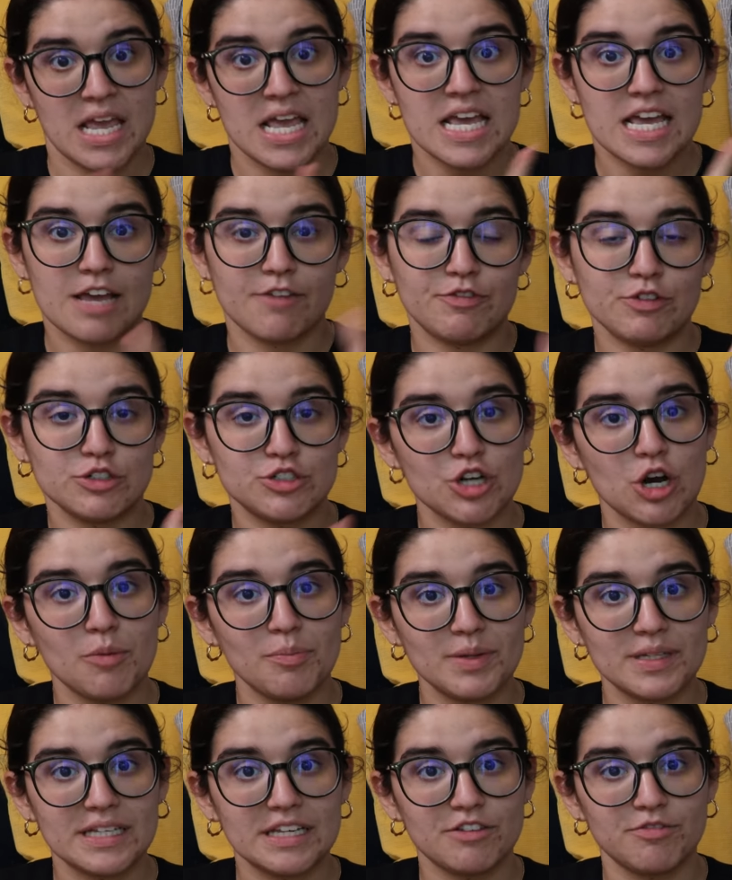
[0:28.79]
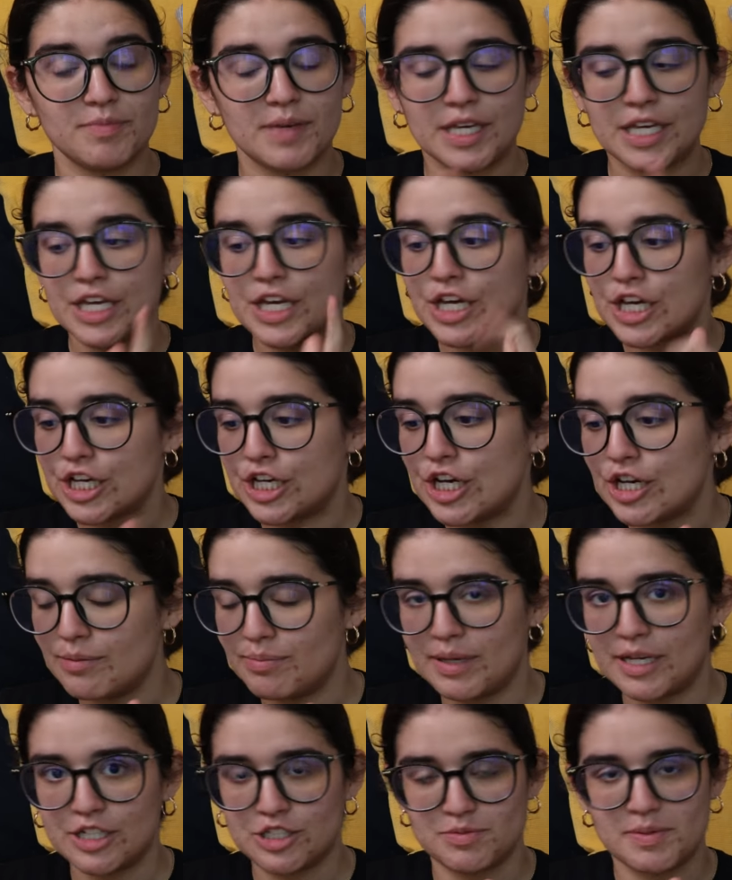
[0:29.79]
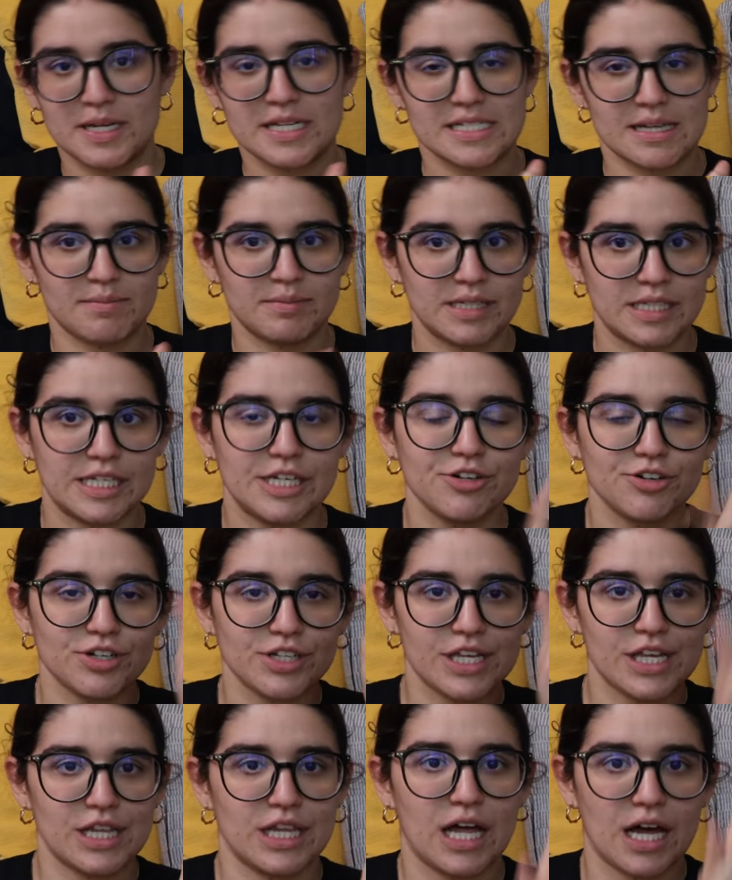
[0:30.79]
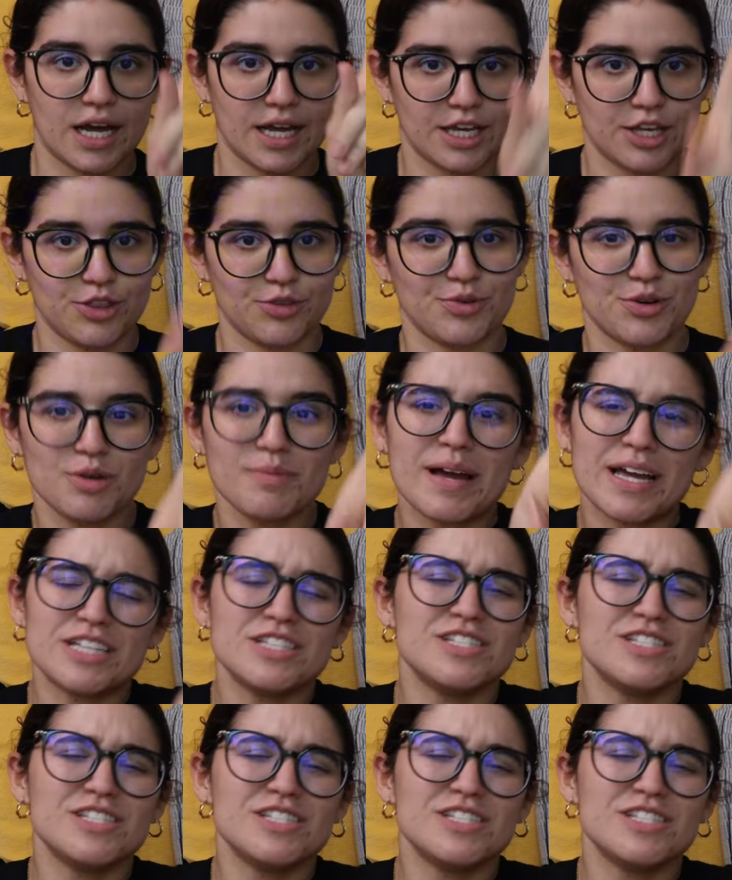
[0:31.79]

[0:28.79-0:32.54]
If you don't believe me, good bitch, because I'm literally lying through my